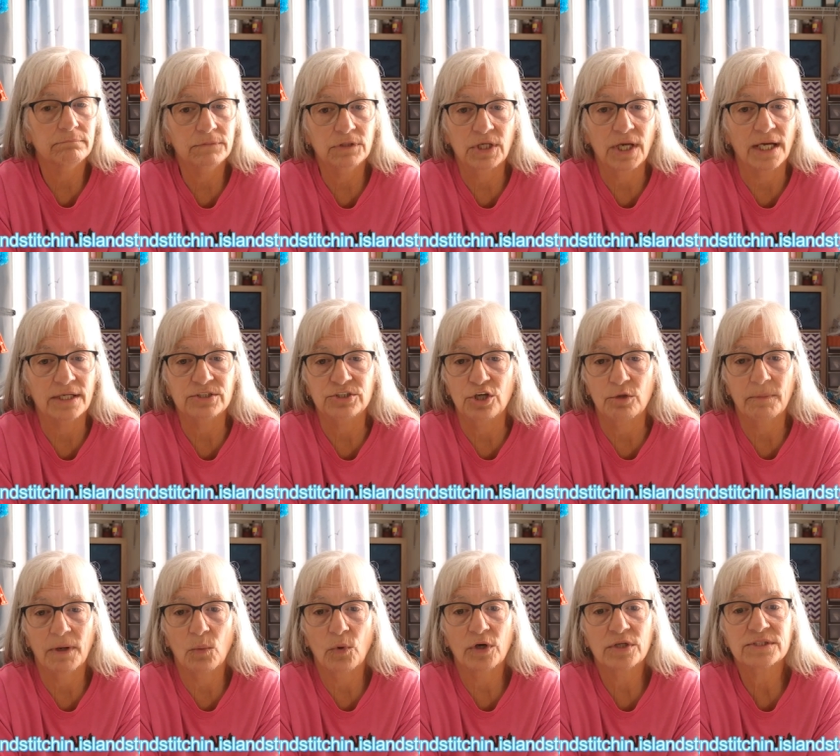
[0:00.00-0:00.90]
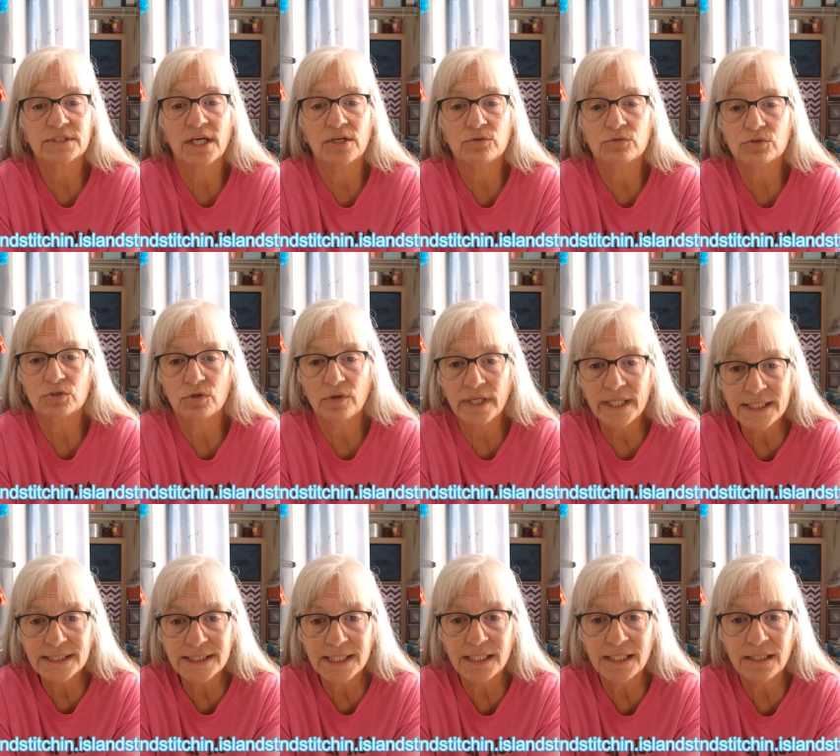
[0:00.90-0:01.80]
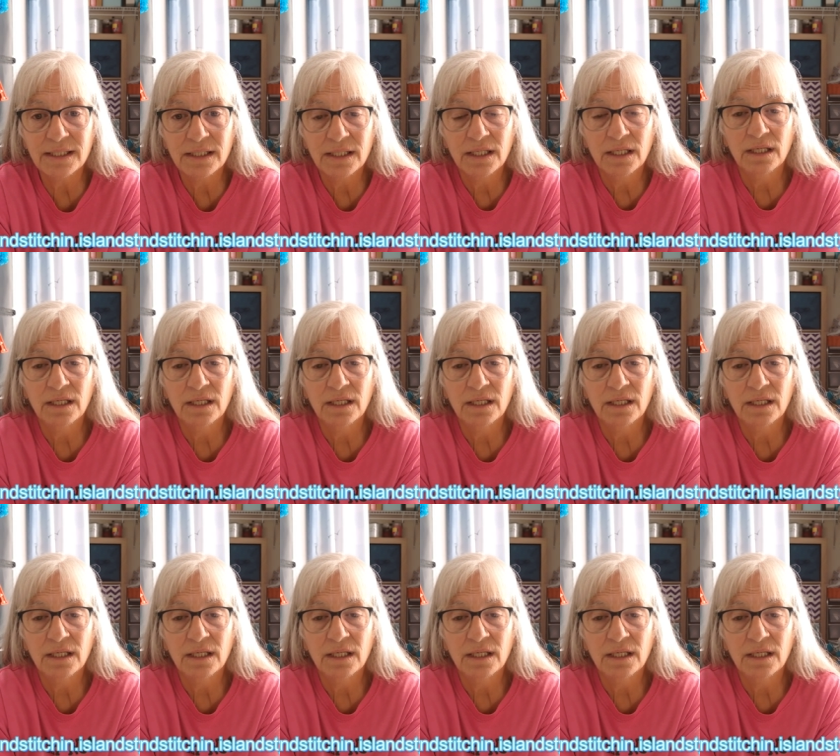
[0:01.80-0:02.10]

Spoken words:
You guys know my work schedule's crazy.